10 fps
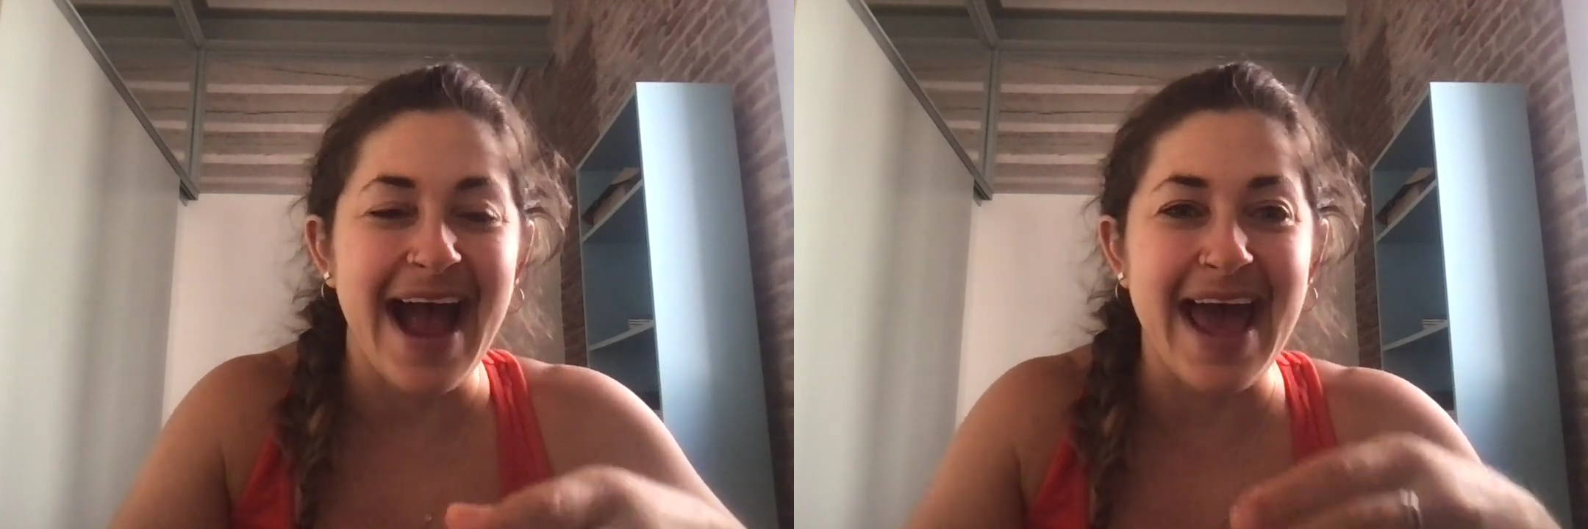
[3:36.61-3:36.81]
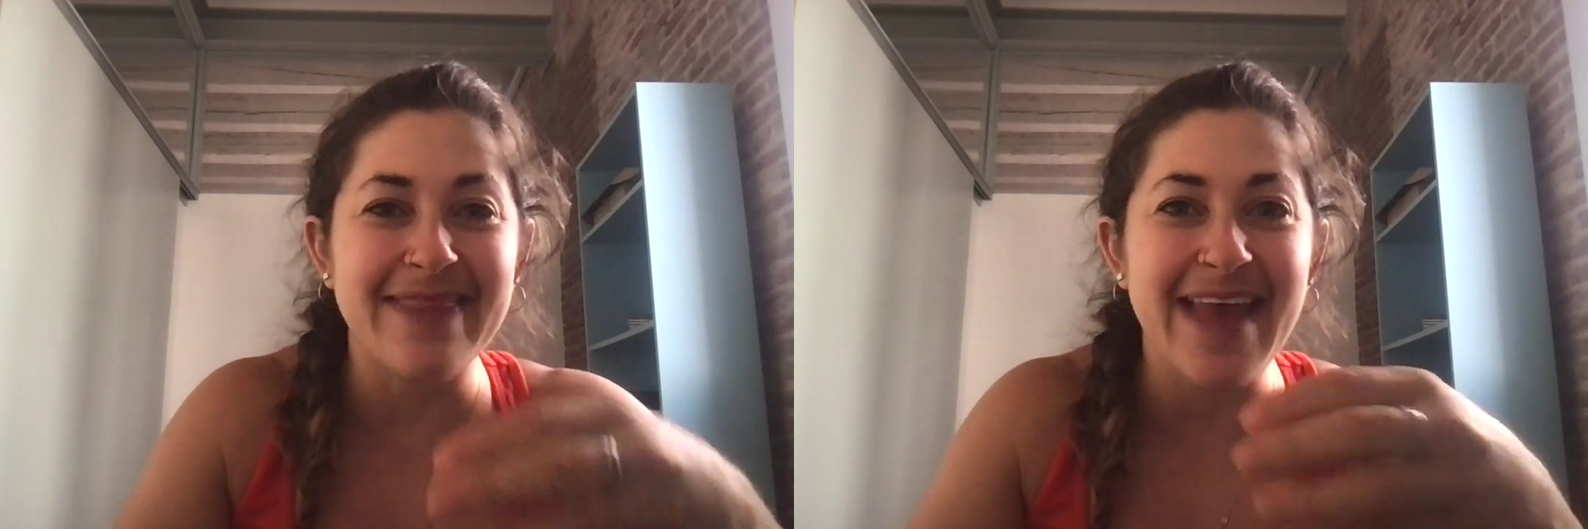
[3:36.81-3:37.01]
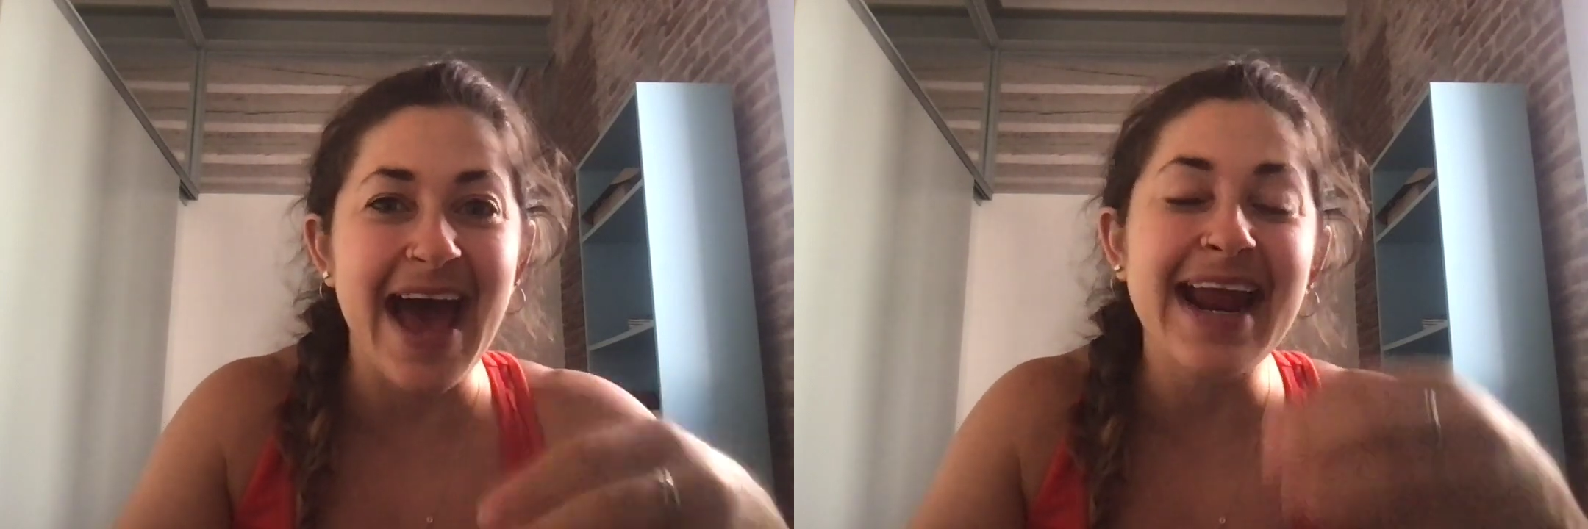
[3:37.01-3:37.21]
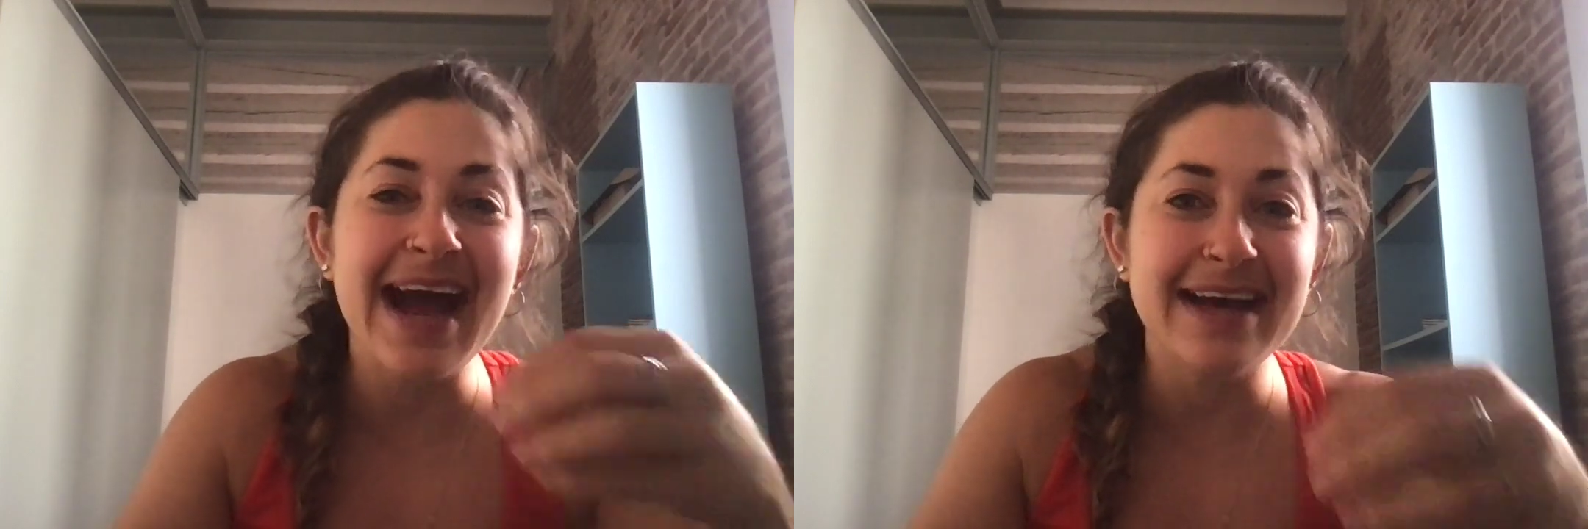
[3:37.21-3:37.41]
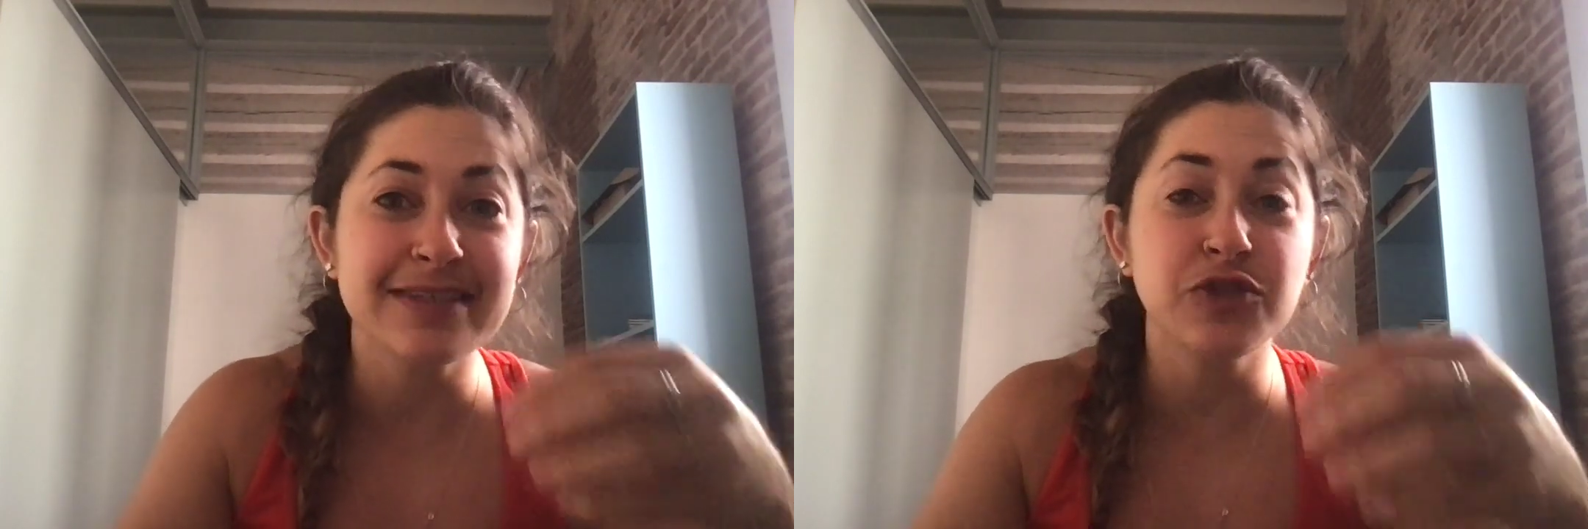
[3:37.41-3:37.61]
And that
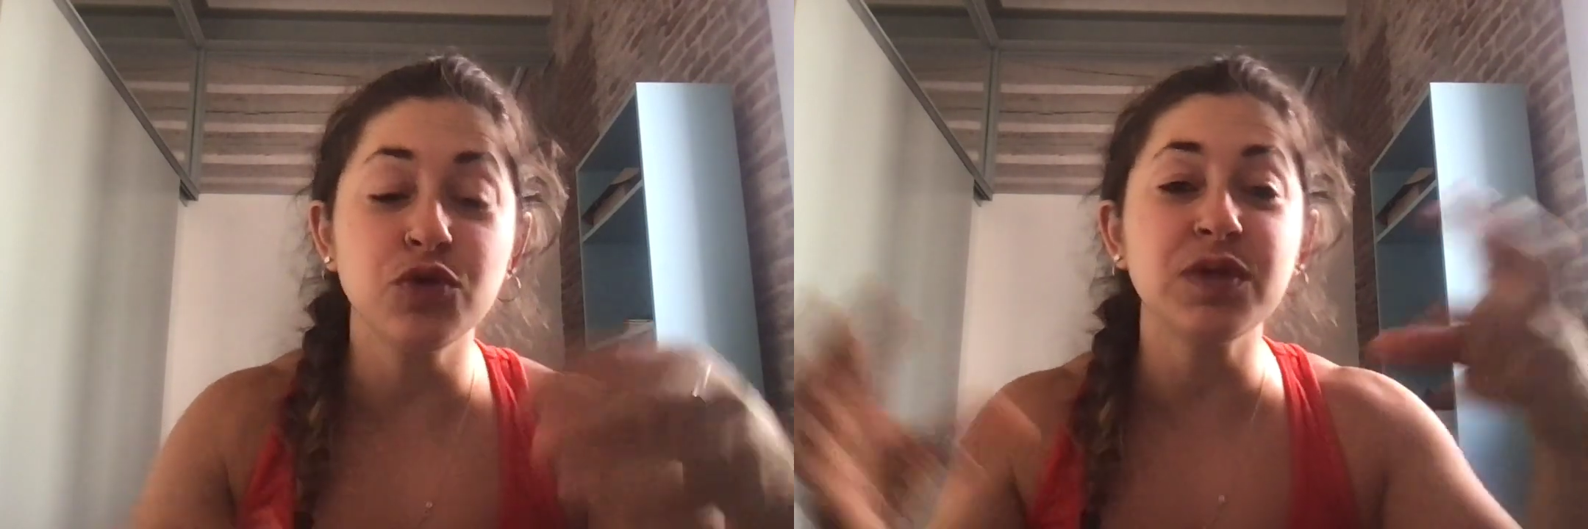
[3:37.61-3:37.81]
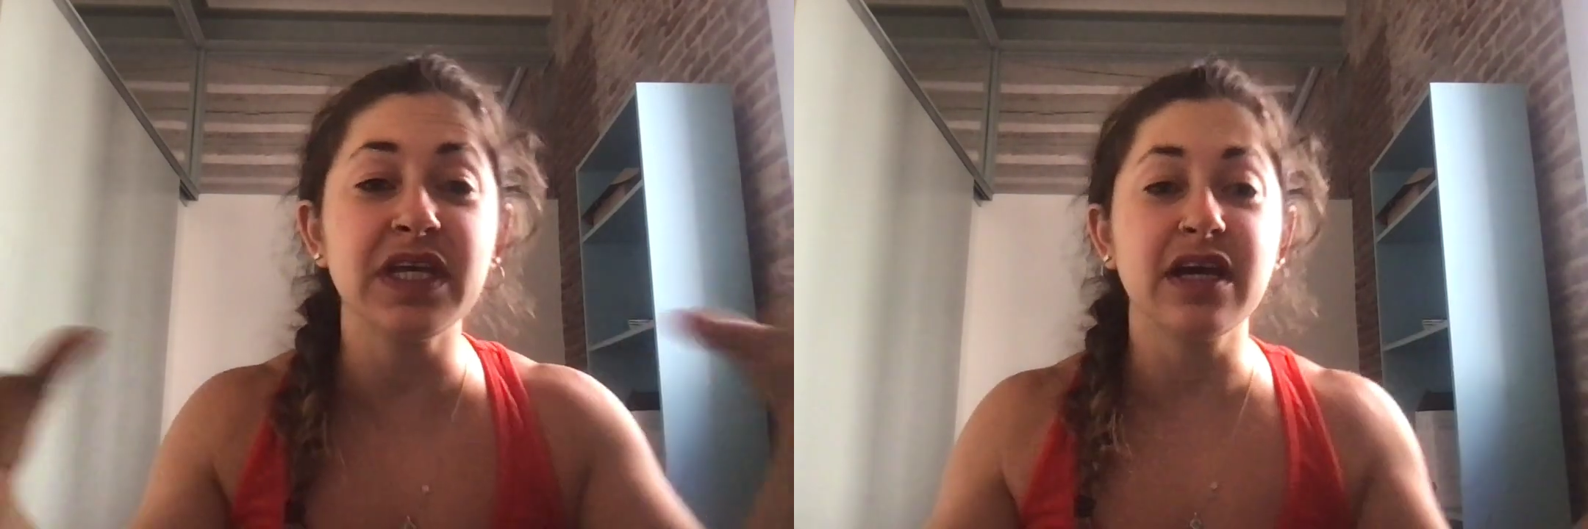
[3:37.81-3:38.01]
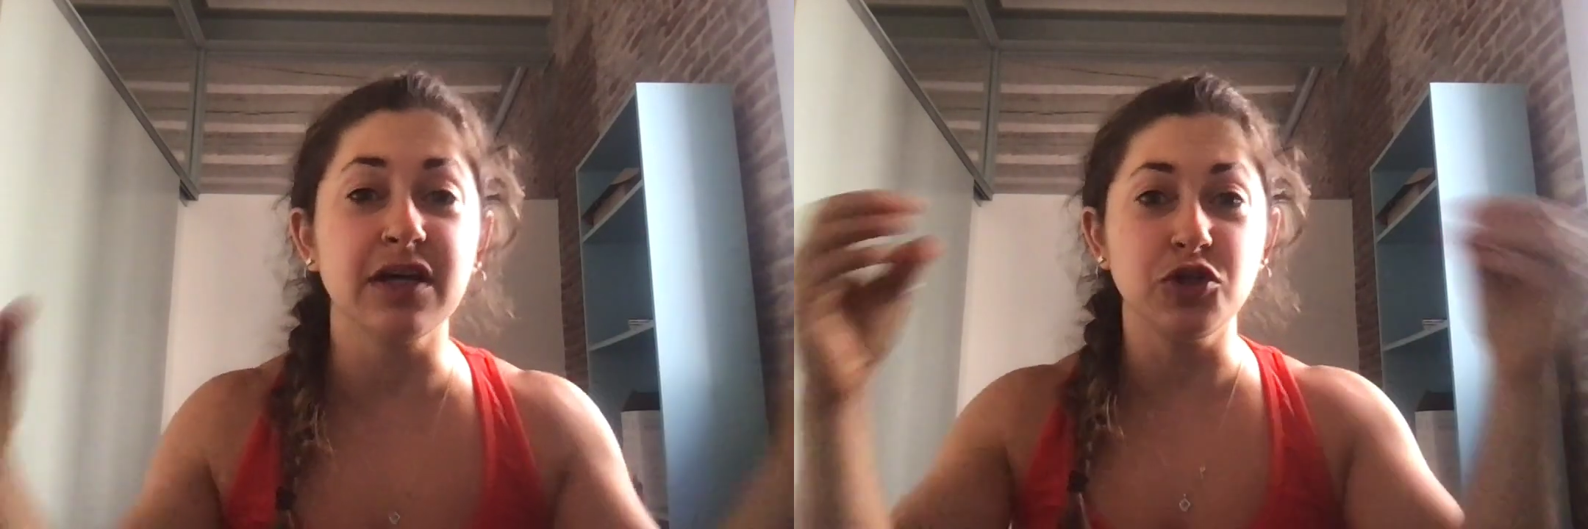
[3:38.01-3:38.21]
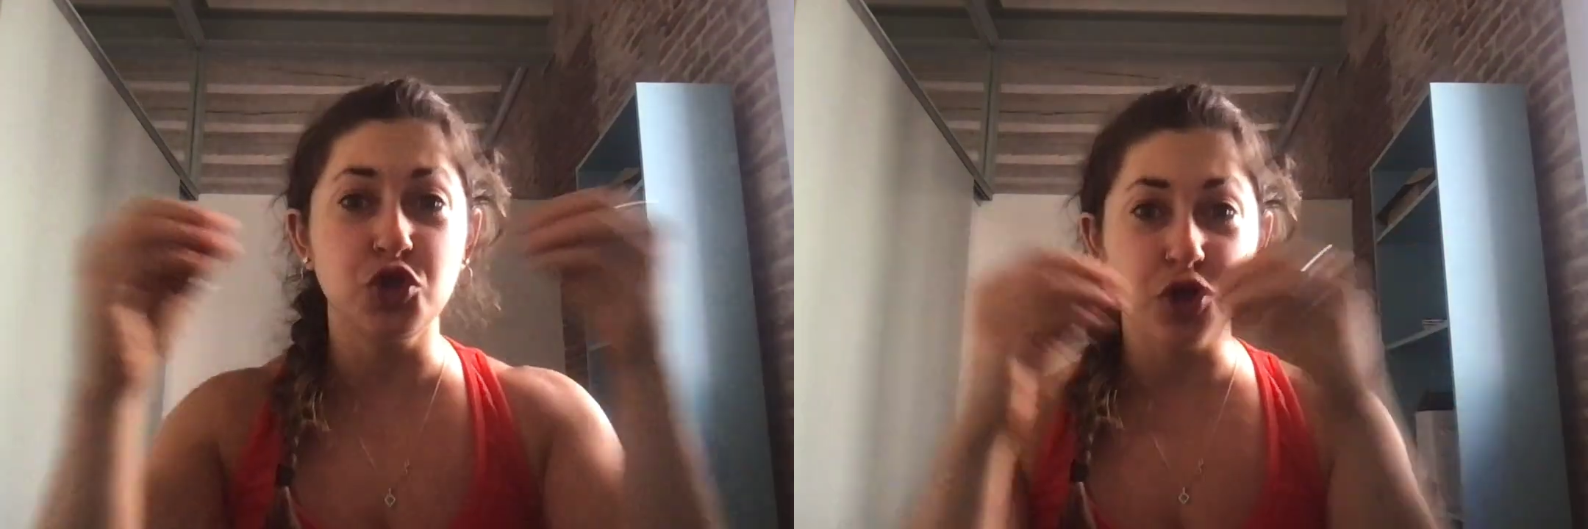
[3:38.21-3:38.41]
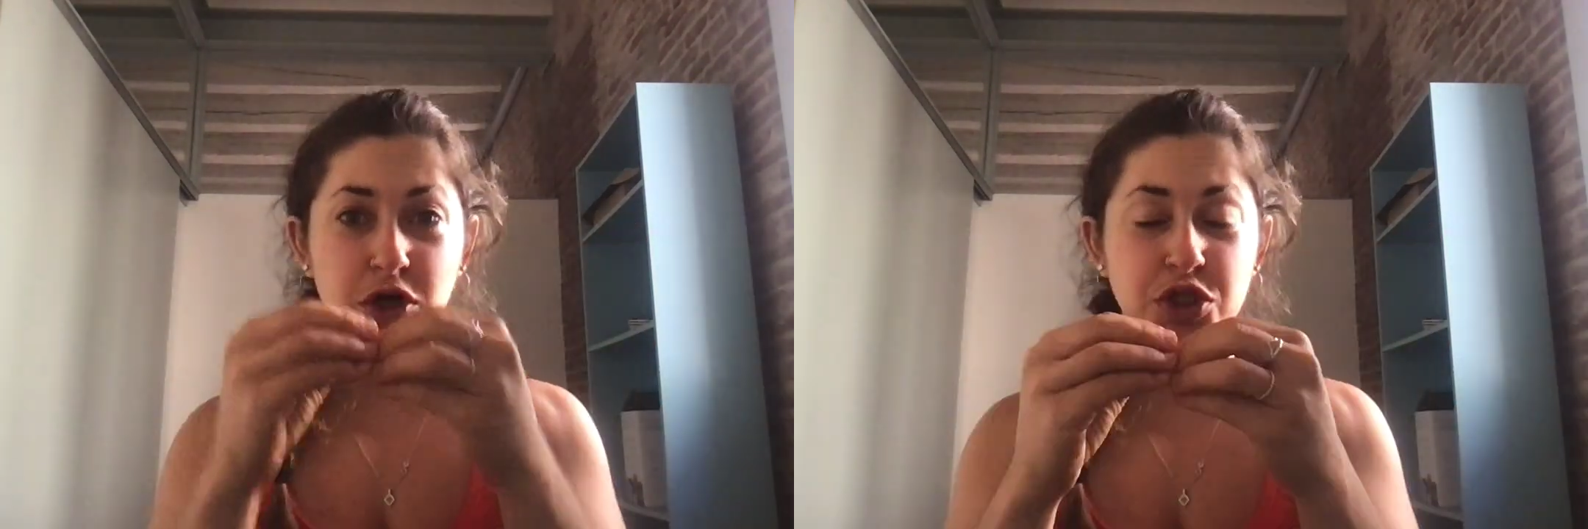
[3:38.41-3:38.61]
has to do with the
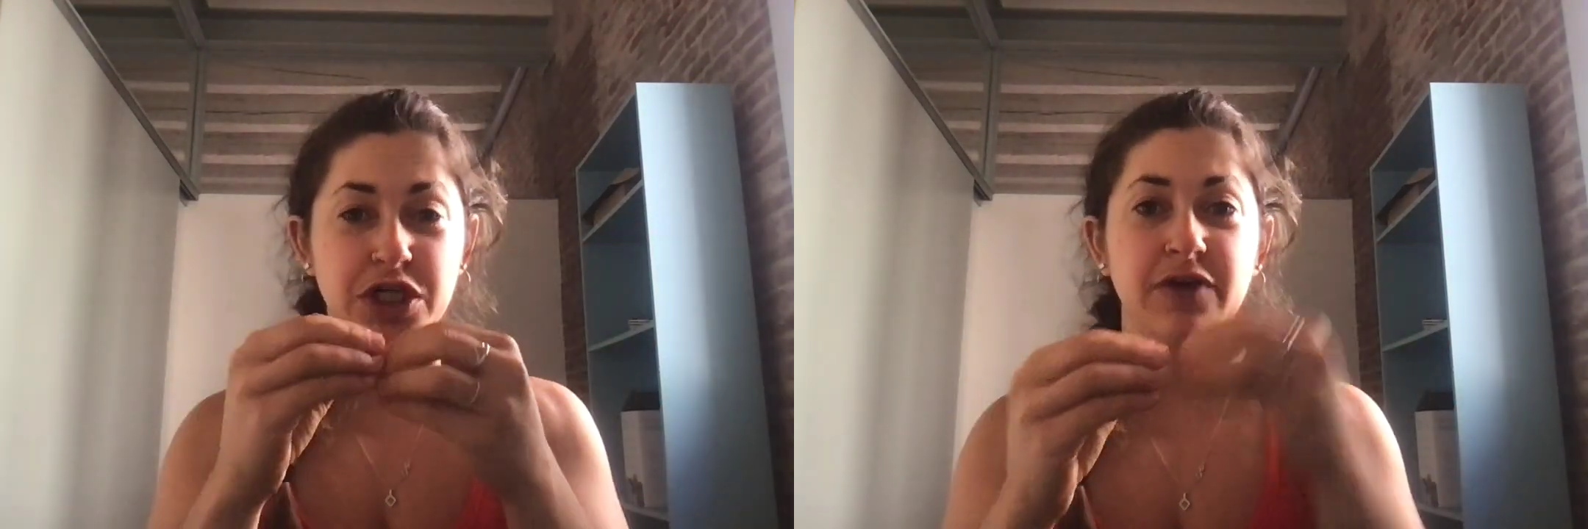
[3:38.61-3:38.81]
conjunction